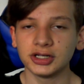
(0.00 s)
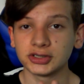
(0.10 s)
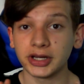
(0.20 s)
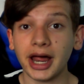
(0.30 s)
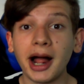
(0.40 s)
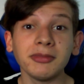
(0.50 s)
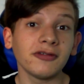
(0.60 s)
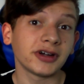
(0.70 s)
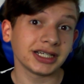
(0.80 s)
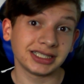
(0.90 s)
So now I'm
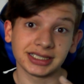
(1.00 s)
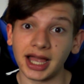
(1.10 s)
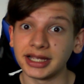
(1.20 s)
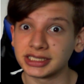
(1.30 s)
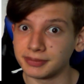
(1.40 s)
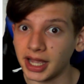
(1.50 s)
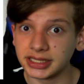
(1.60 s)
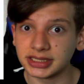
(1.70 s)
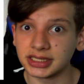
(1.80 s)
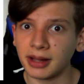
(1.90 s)
not very
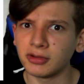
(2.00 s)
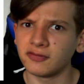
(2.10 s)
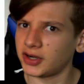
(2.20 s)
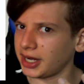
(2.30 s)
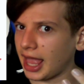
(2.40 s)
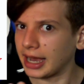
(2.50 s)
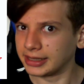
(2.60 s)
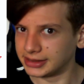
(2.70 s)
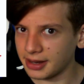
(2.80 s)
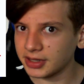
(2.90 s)
science-minded, I'm not very
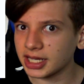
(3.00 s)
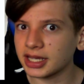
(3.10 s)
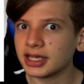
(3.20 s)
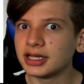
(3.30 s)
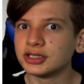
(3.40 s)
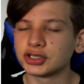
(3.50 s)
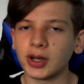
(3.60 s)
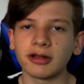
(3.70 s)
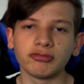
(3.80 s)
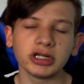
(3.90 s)
academic, so
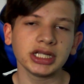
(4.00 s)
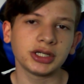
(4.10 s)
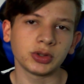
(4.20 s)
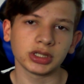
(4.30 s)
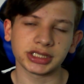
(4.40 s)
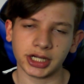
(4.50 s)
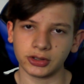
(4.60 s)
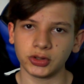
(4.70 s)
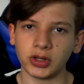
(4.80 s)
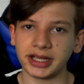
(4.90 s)
I really couldn't tell
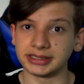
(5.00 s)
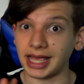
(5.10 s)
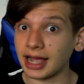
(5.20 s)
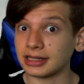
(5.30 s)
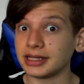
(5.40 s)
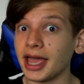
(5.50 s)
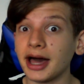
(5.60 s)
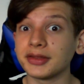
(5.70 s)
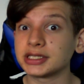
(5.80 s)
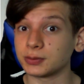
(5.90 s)
you exactly
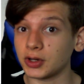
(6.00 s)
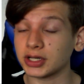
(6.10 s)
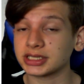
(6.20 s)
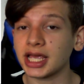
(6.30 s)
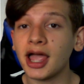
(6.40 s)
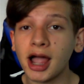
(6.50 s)
how this works.